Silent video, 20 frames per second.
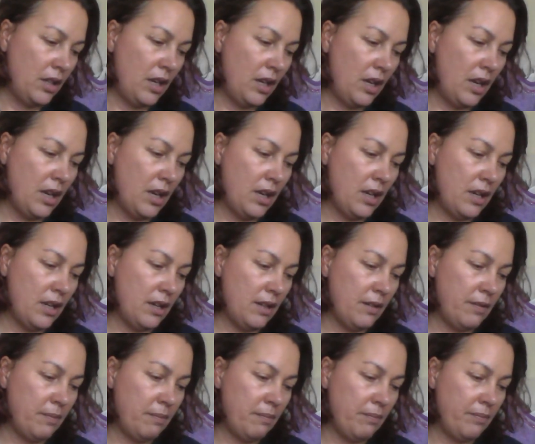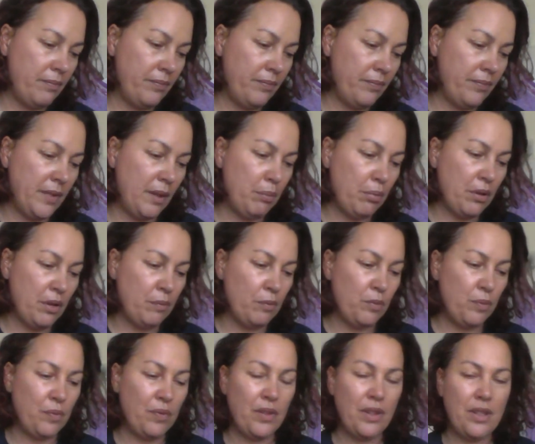The
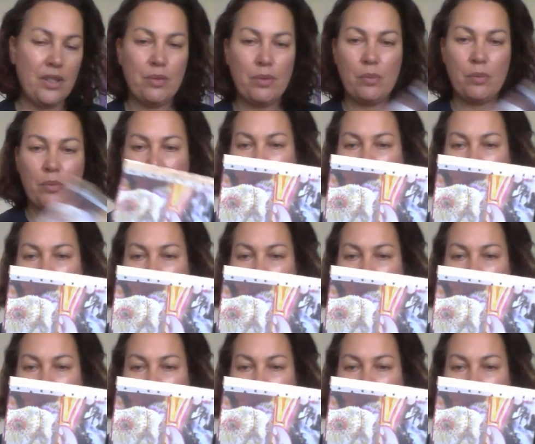prompt for this one was